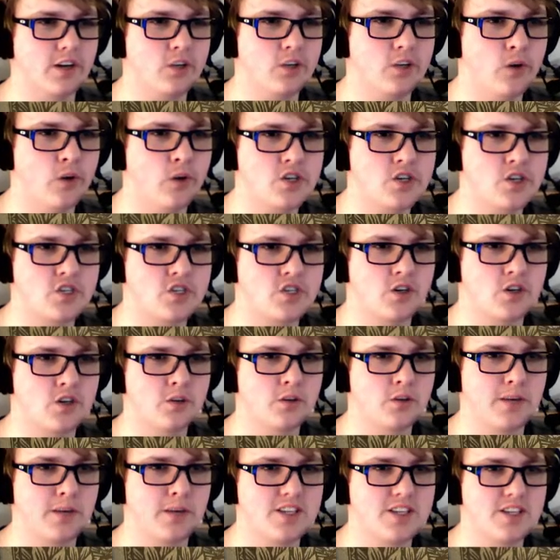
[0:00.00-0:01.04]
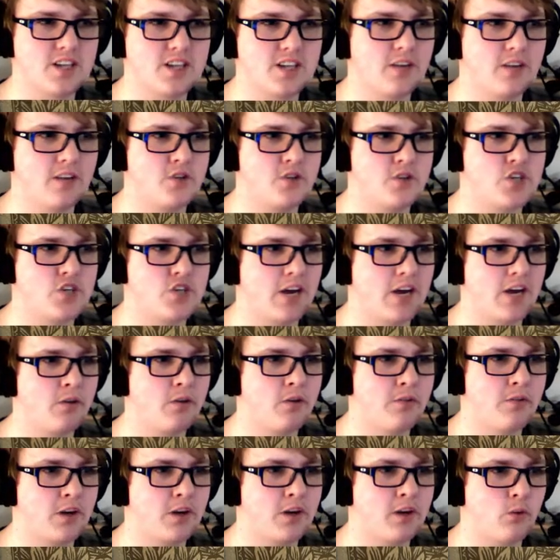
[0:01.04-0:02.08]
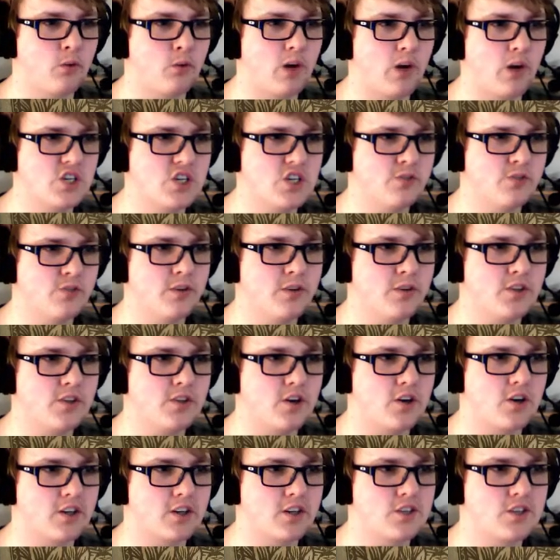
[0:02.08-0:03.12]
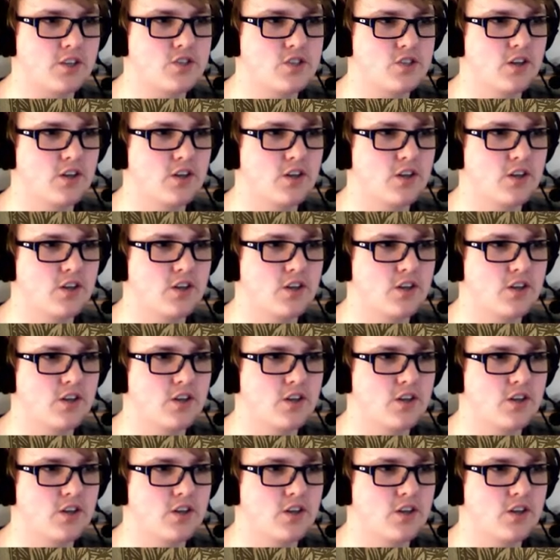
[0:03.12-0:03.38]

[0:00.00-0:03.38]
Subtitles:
you are disturbed by the sight of a shadowy figure watching from the darkness.